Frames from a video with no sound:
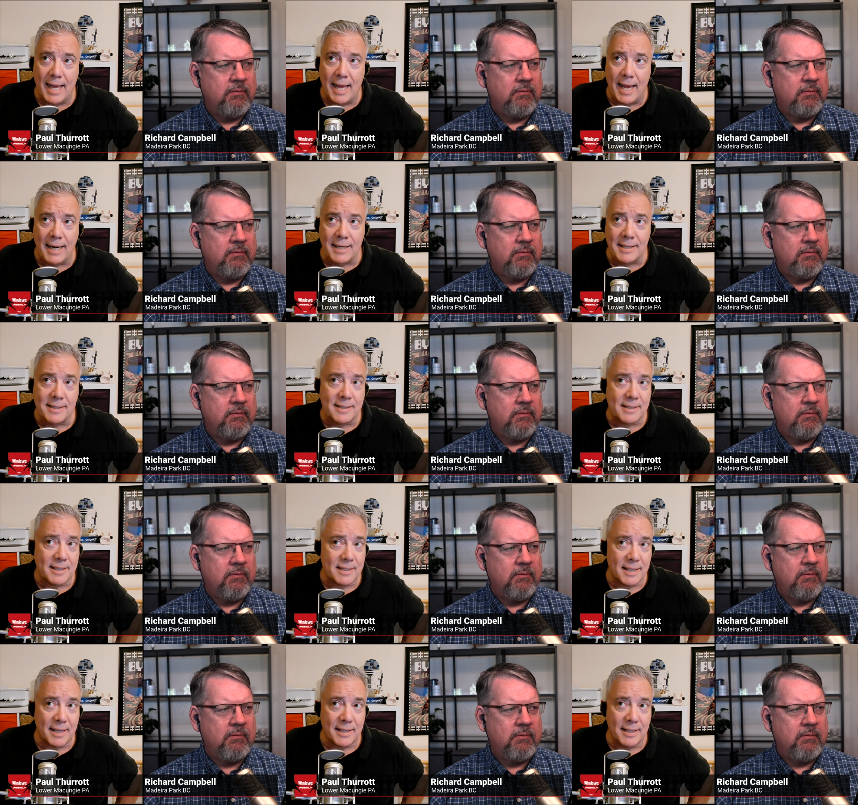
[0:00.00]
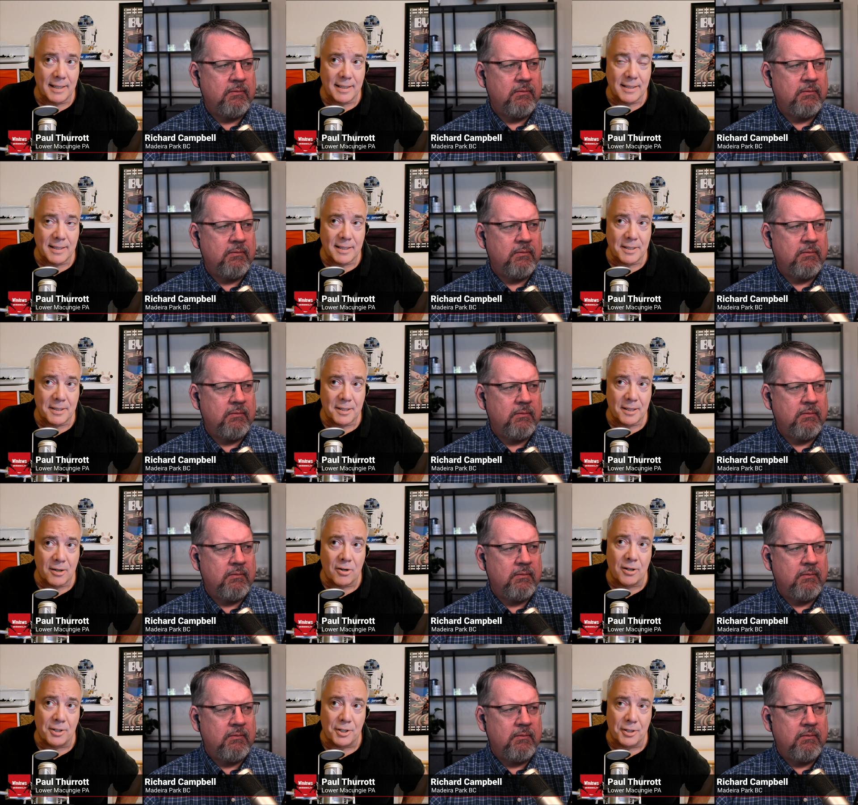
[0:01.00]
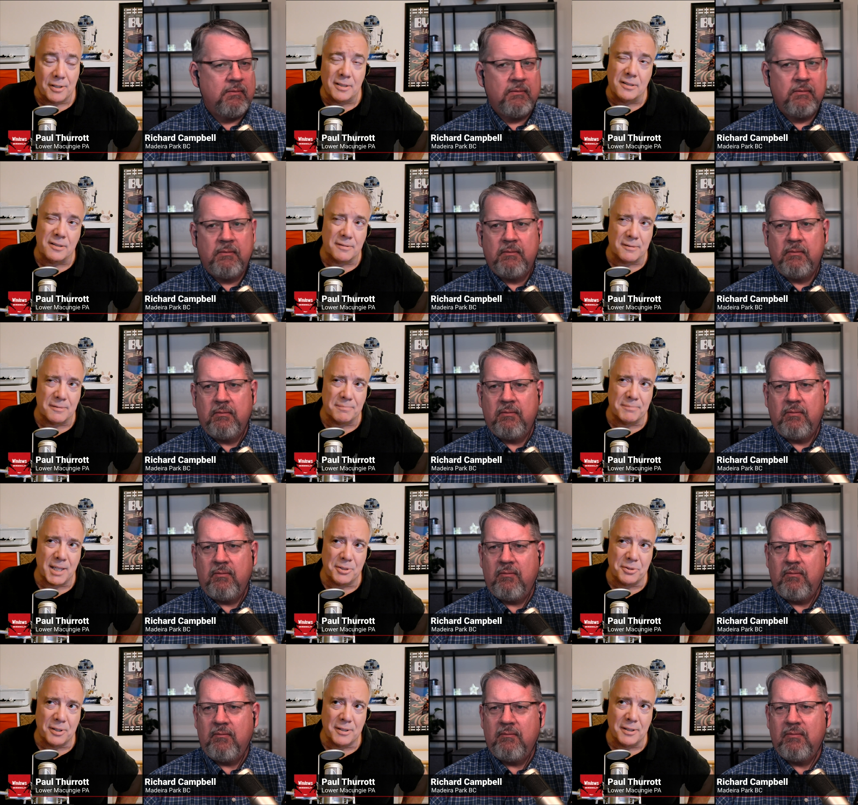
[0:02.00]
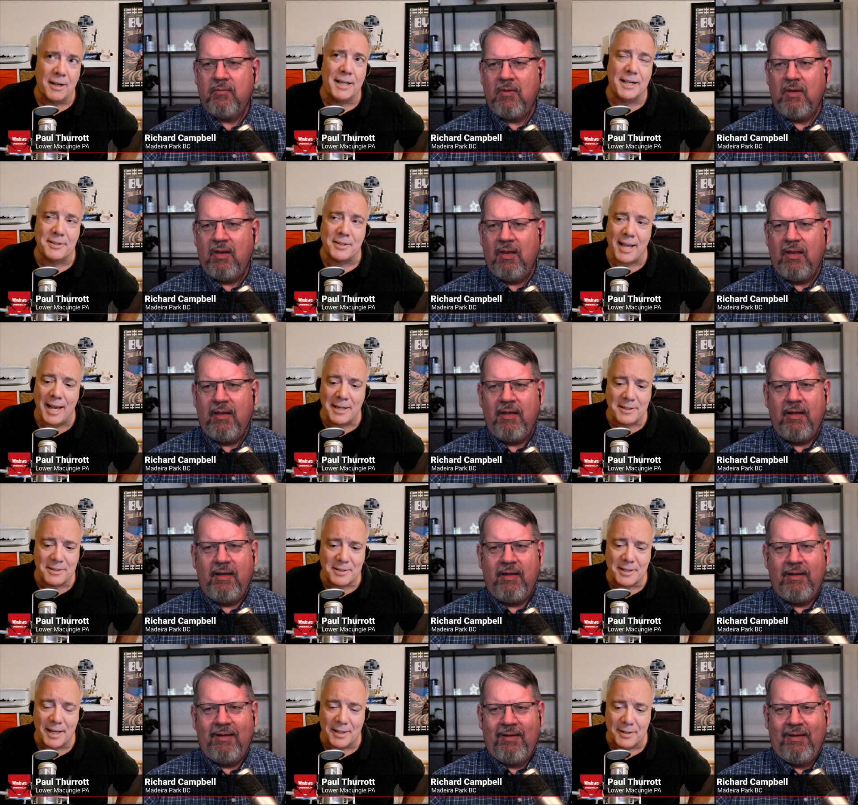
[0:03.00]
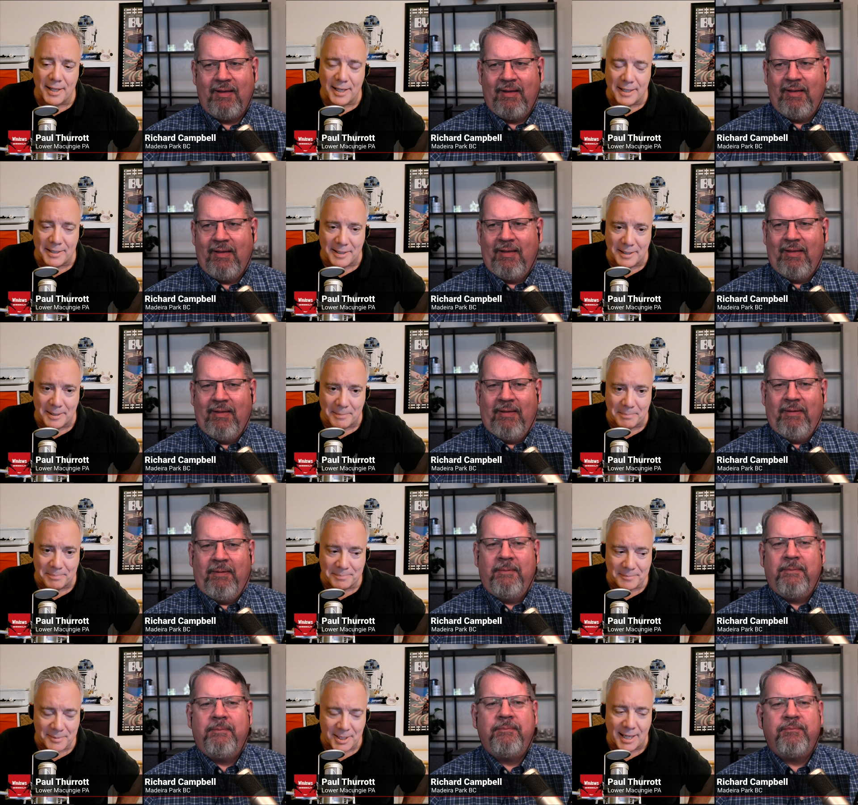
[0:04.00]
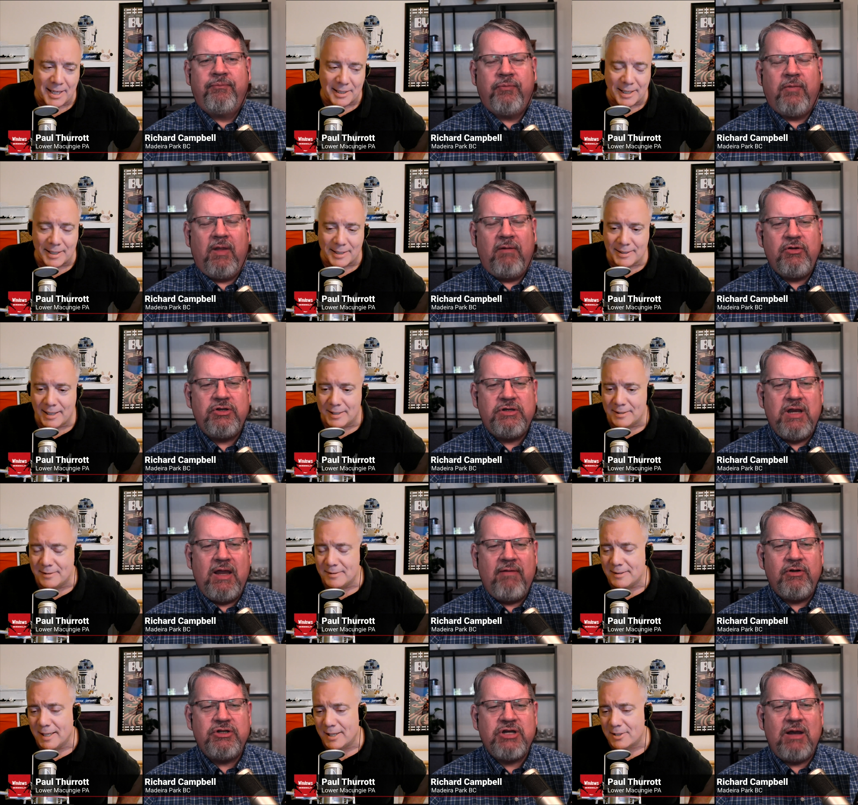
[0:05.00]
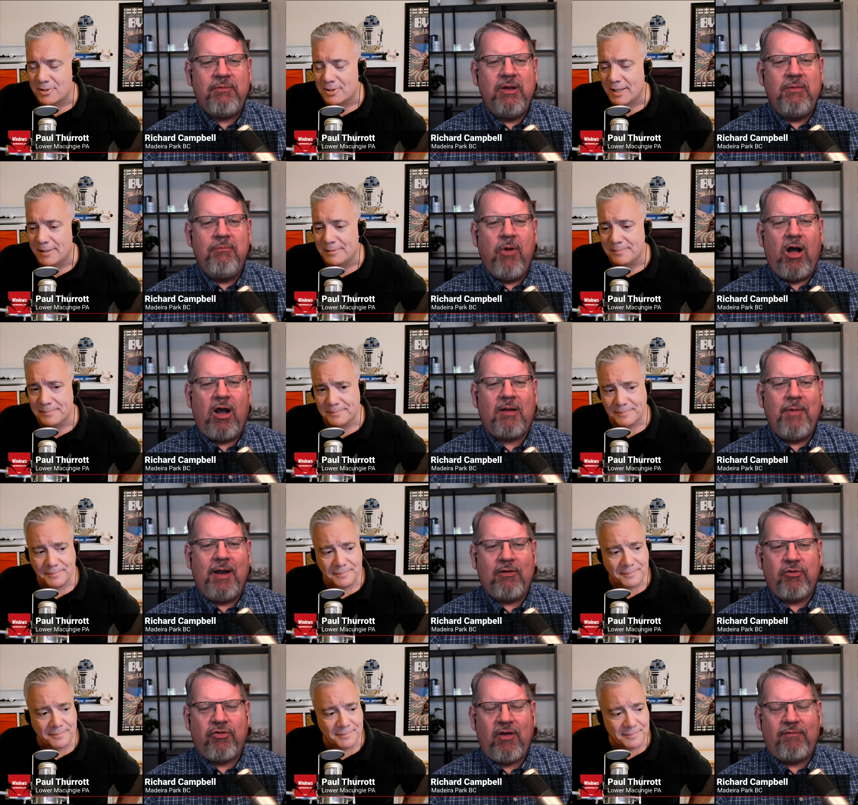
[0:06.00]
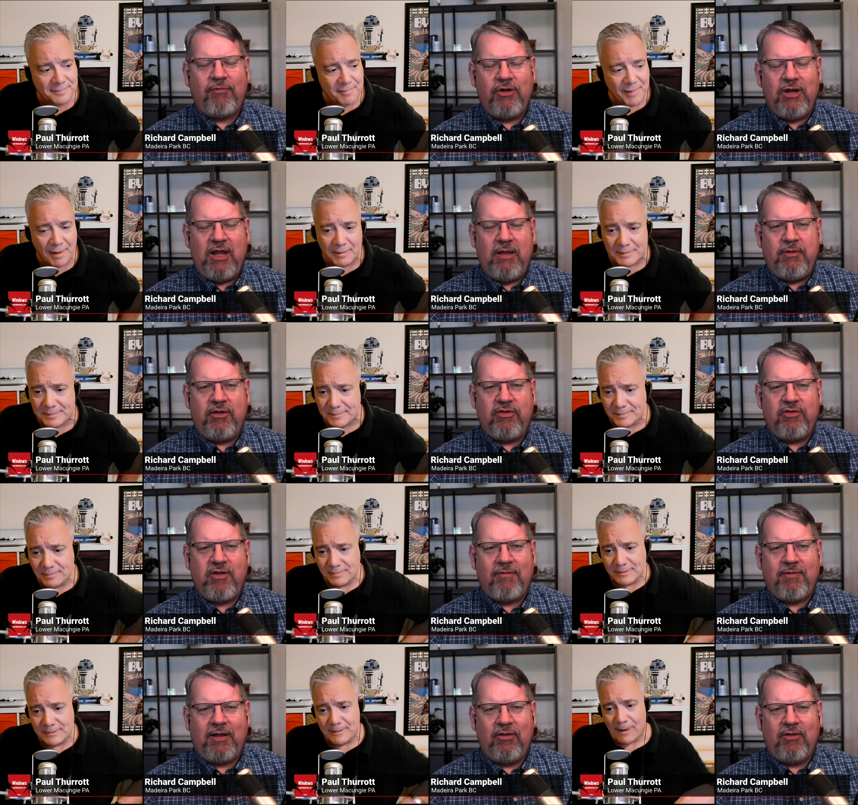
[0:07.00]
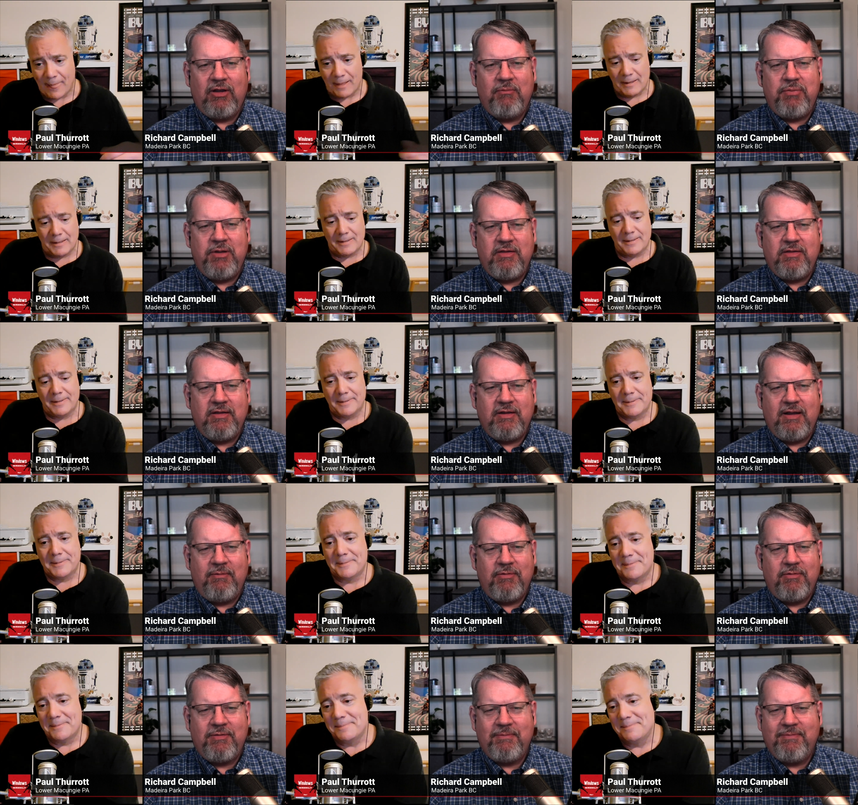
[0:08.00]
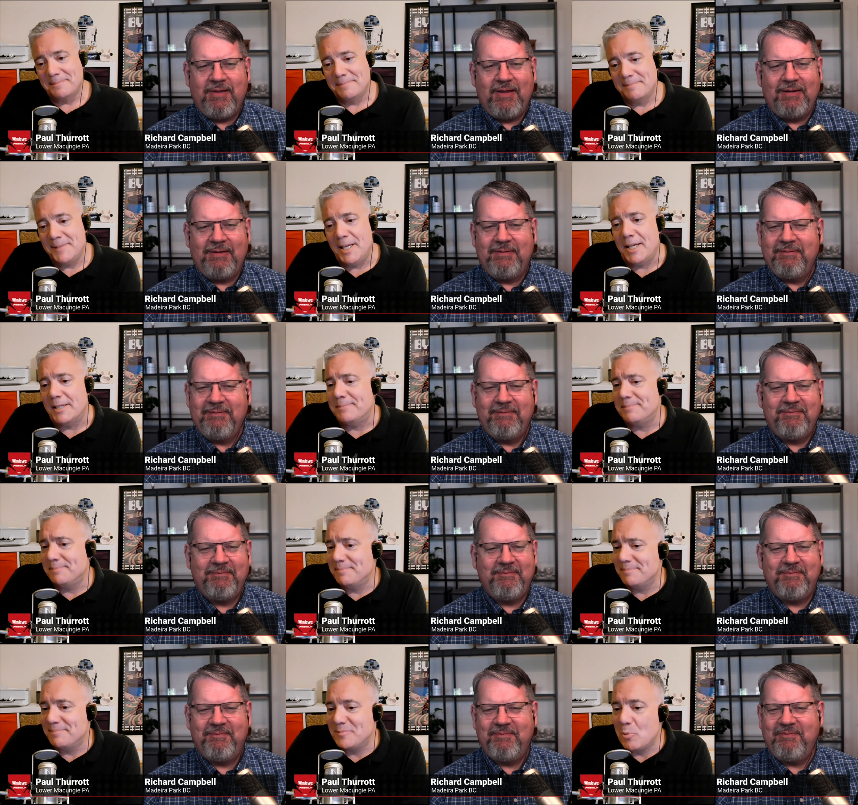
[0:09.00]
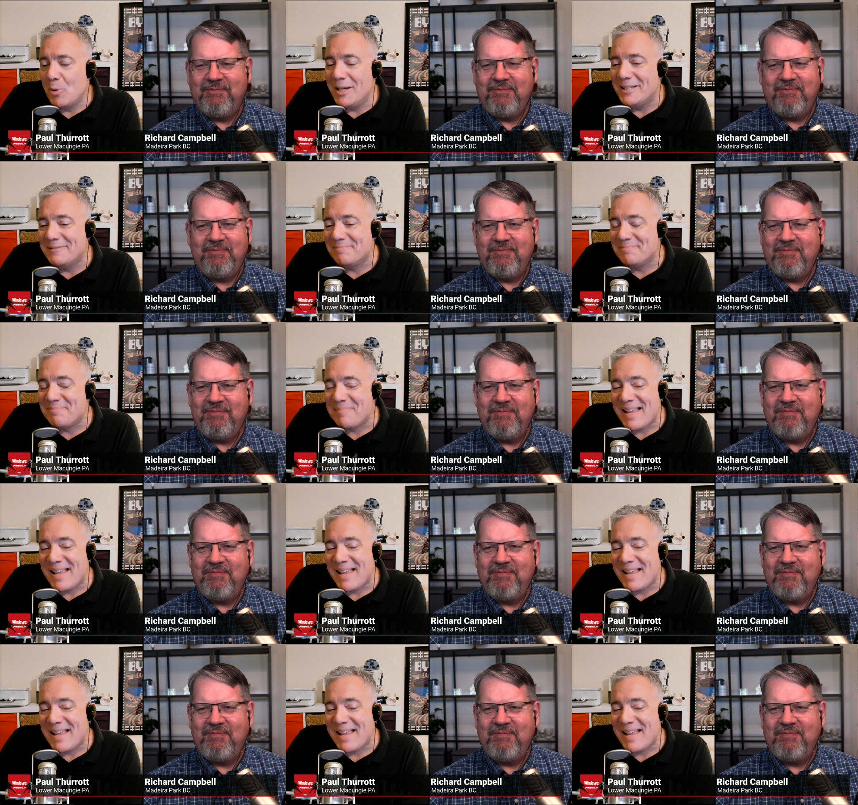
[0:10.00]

Speaker 1: X, I think is the term, or, or Ultra. No, I guess X, and then um, ten, every,
Speaker 2: like ten. Every time X we ten. Mock Microsoft for naming stuff, I look at P C names. Like,
Speaker 1: yeah, well,